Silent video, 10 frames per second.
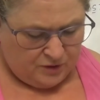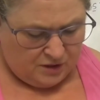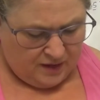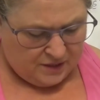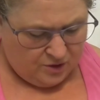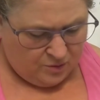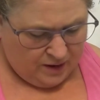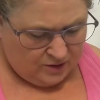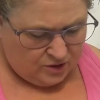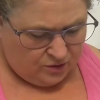So that's going to
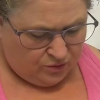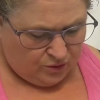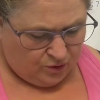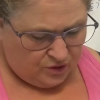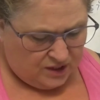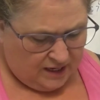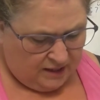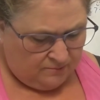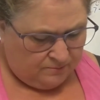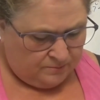round to
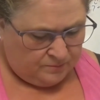13.